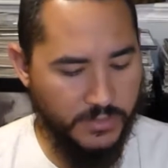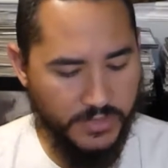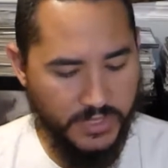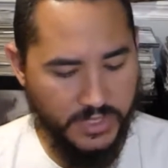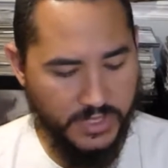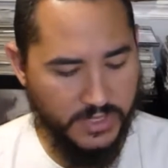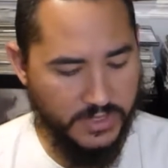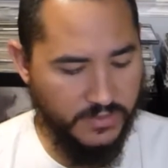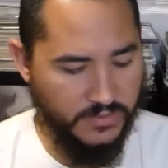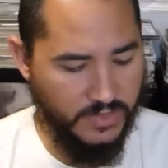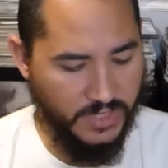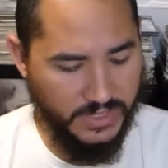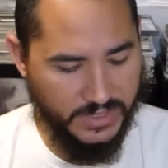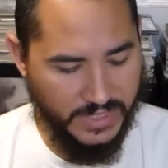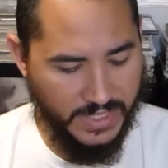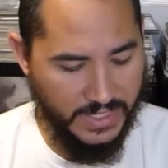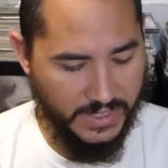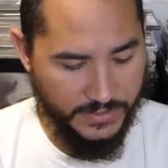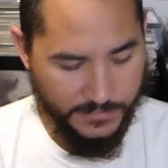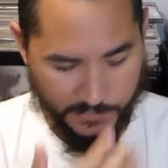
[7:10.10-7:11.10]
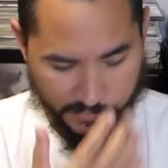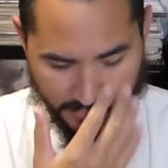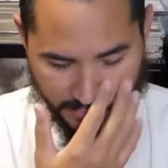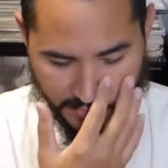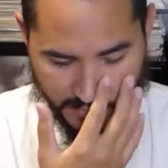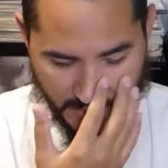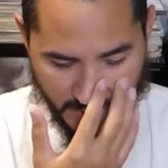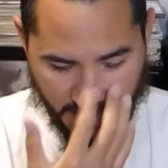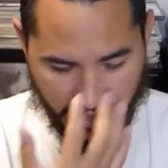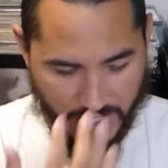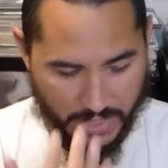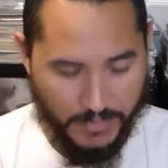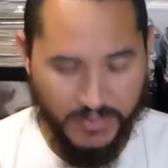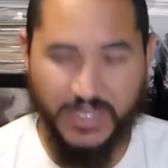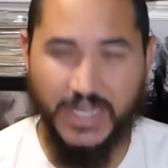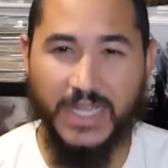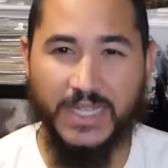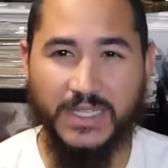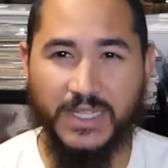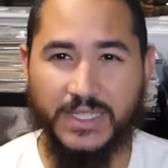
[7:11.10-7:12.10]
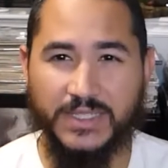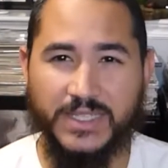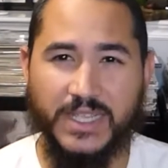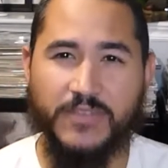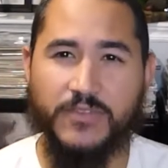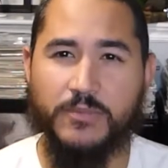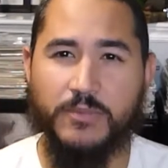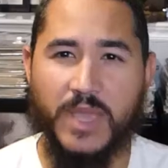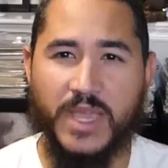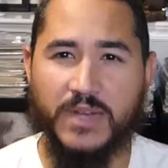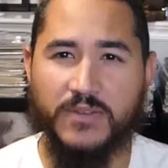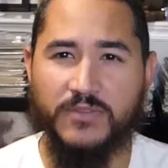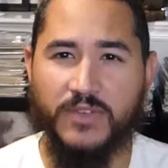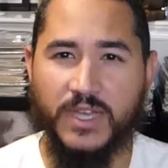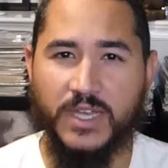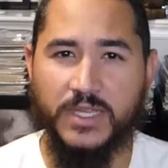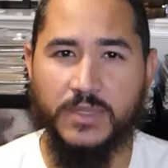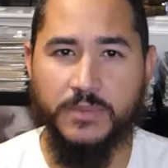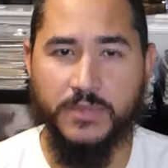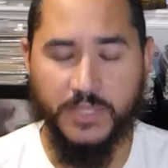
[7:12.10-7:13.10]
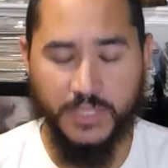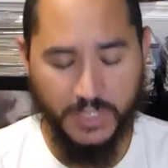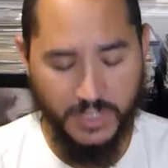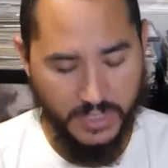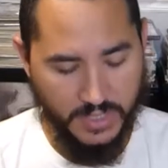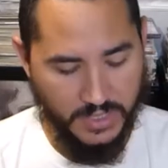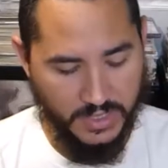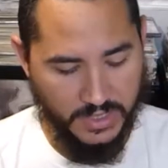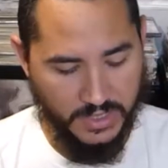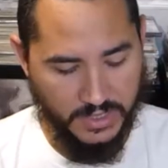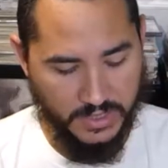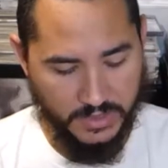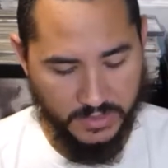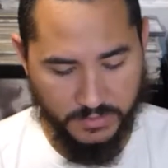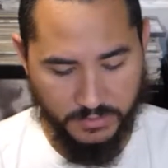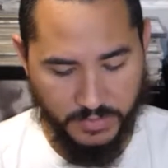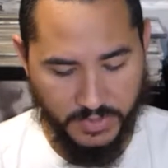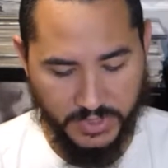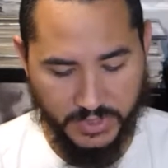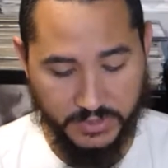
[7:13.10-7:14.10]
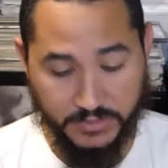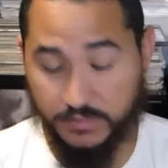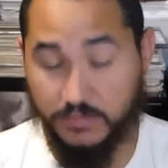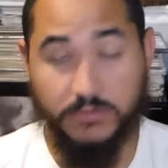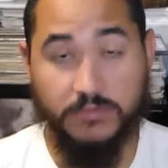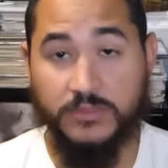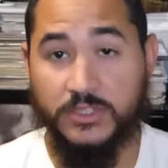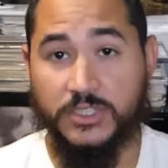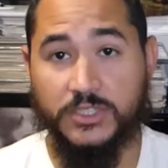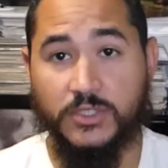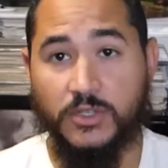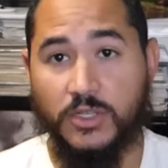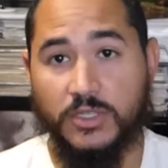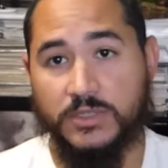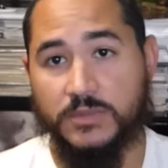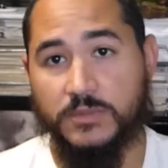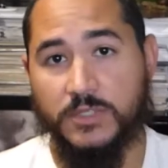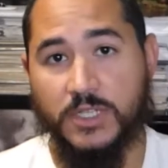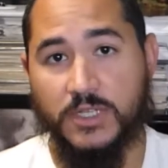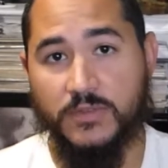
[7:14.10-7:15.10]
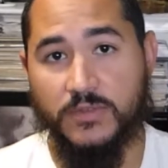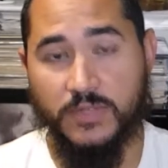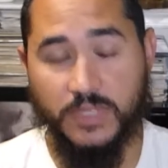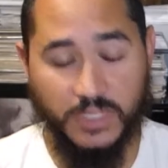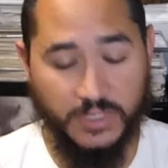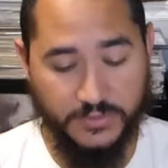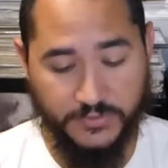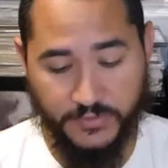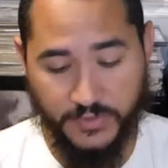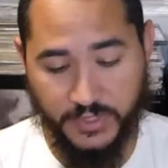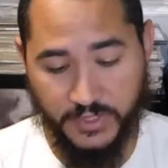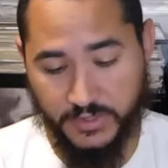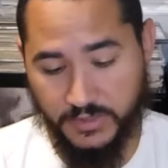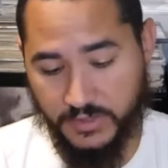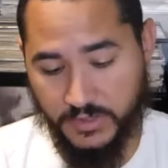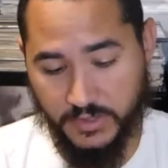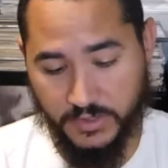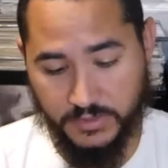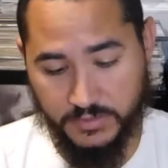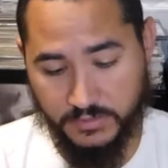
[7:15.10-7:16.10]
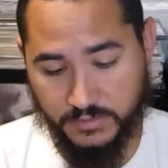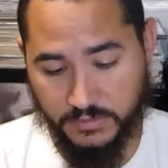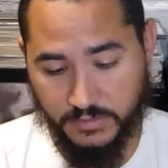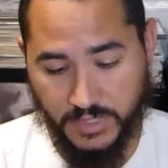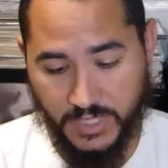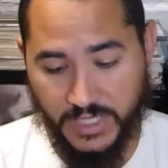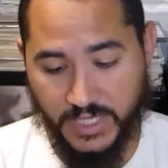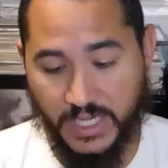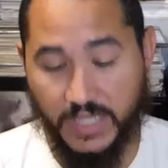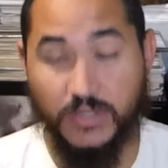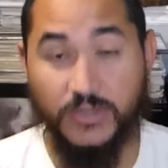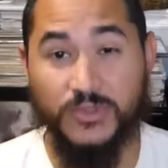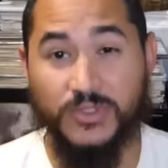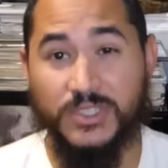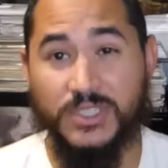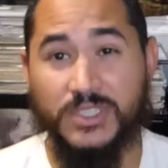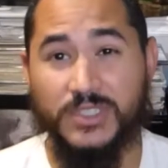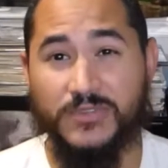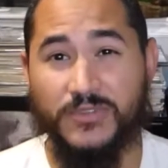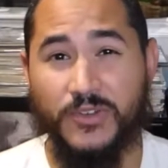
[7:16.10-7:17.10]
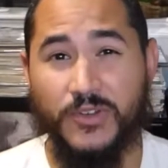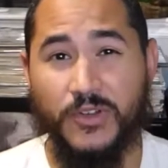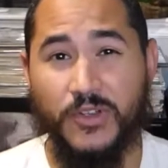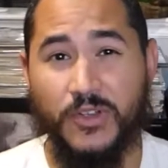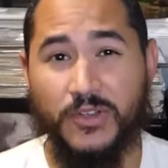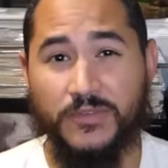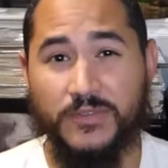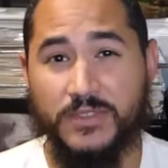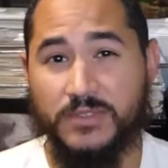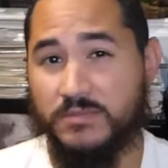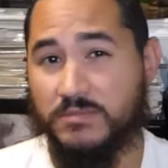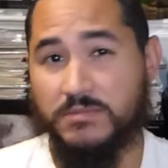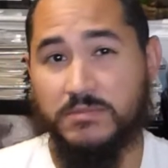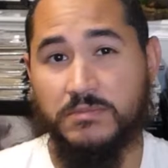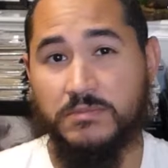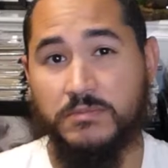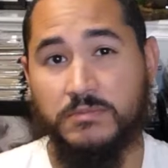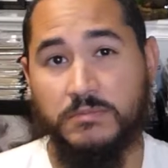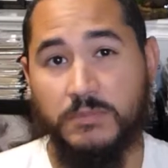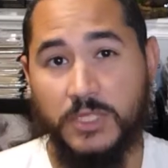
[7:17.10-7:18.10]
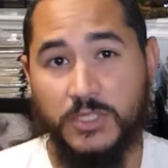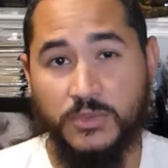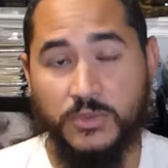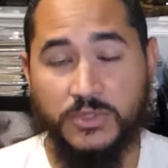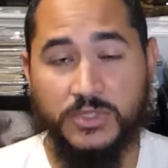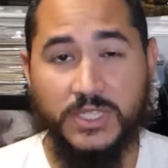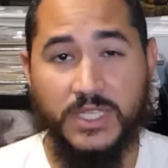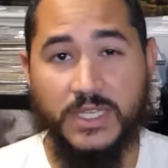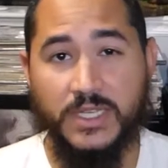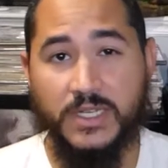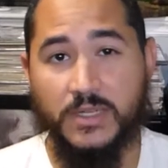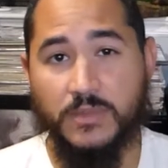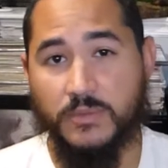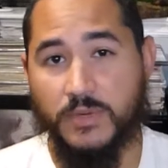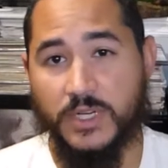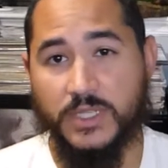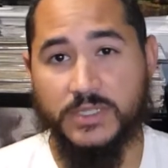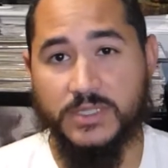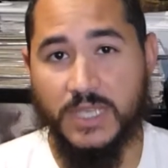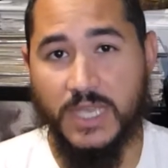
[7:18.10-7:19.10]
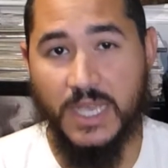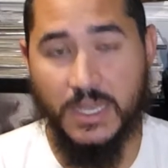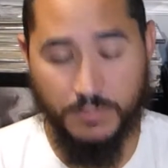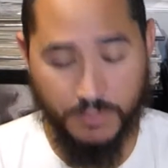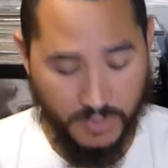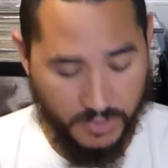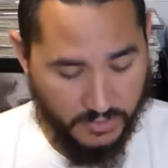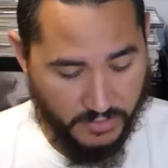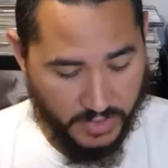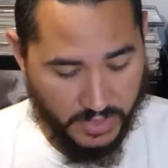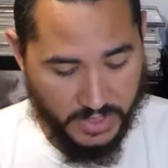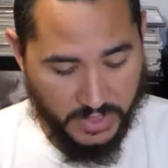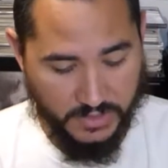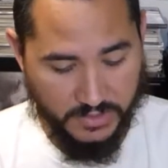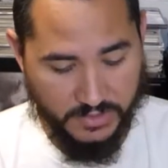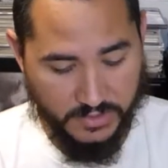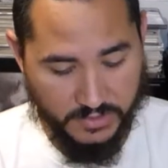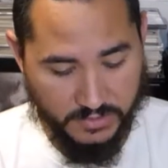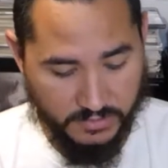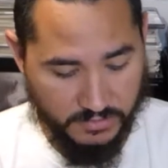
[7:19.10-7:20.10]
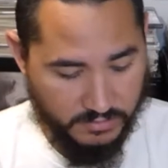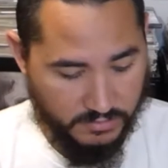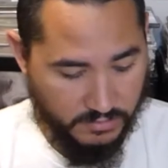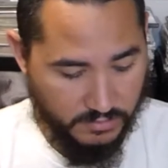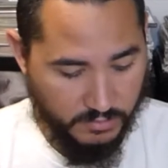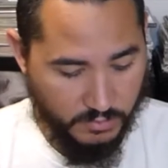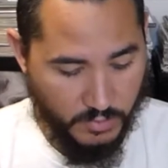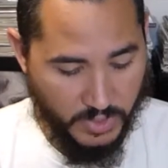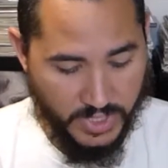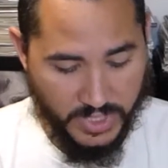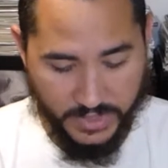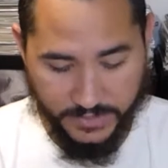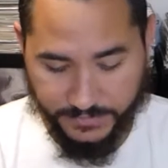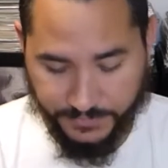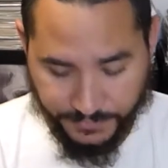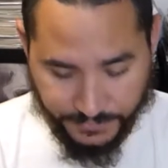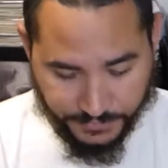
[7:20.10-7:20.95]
me of like that. It gave me that like David Mack vibe, but just an awesome cover. And I figured, you know, hey, I don't see this very often. Might as well snag it up, right? It's a hot book right now, so why not?